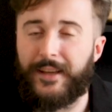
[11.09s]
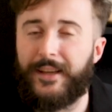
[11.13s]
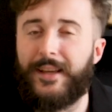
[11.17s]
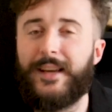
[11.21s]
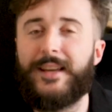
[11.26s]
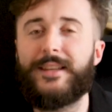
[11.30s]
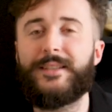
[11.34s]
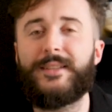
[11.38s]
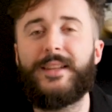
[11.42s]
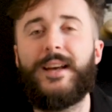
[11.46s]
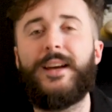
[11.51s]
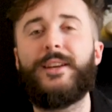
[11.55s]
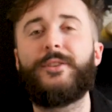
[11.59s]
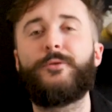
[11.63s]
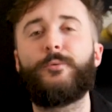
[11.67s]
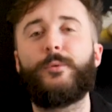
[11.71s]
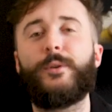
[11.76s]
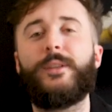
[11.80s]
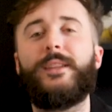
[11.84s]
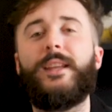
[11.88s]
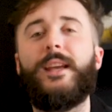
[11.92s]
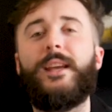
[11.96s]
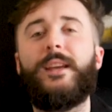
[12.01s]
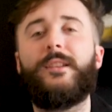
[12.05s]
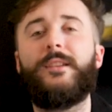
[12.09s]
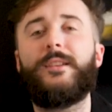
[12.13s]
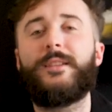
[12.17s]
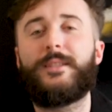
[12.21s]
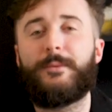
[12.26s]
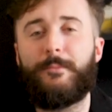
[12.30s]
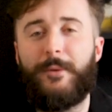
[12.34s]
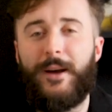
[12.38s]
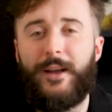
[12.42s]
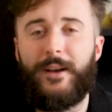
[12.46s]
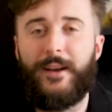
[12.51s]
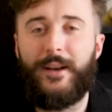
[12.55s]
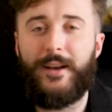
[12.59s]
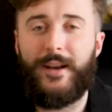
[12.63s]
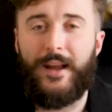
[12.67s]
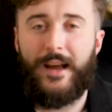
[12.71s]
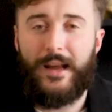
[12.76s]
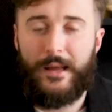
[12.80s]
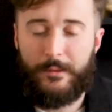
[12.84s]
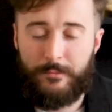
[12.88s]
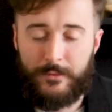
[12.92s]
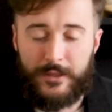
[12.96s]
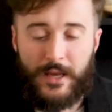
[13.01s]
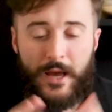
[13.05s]
Yes, that is a ridiculous amount of
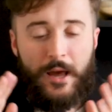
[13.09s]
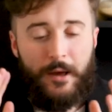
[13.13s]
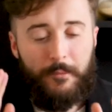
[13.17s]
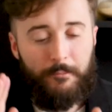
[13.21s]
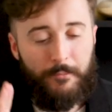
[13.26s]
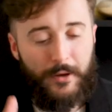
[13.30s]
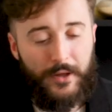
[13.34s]
names,